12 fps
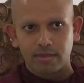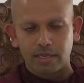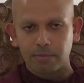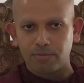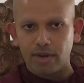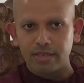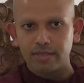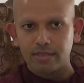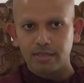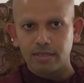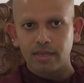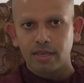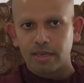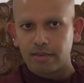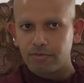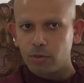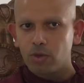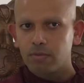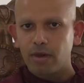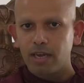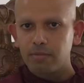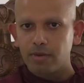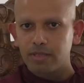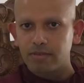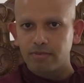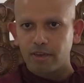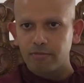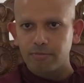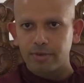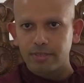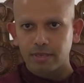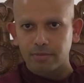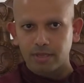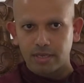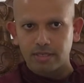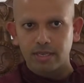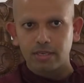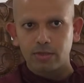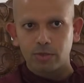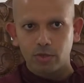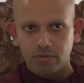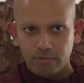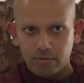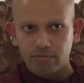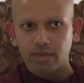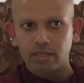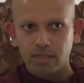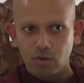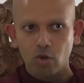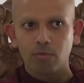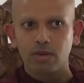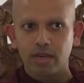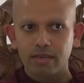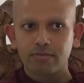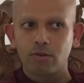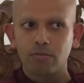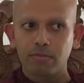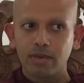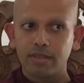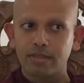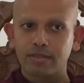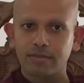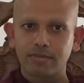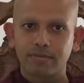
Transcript: In practicing, if you abide by the 5 precepts, I tell you, you're fulfilling the Noble Eightfold Path.